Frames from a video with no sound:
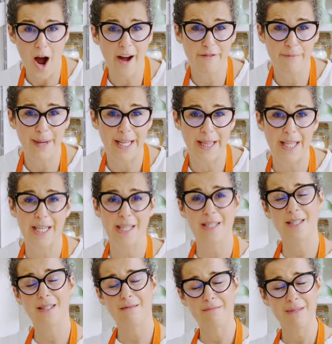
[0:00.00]
I've made
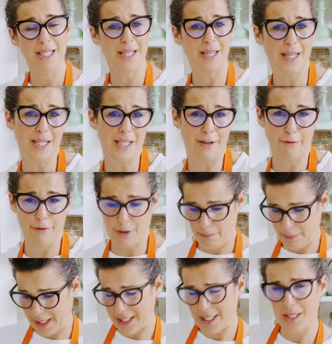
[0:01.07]
this slightly
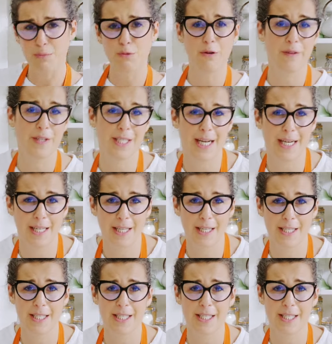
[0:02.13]
different because it's more of a salad than a